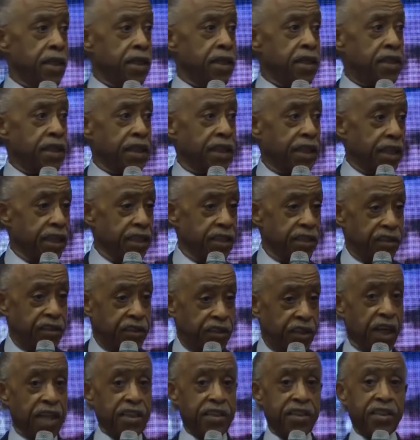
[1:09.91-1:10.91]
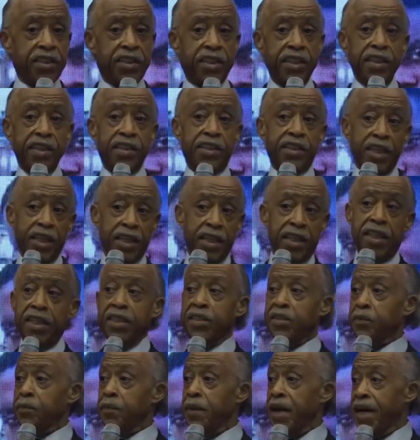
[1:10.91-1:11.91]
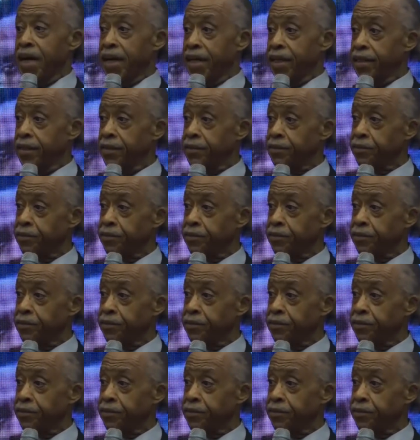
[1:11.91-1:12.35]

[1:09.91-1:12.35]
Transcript: to get justice in this matter.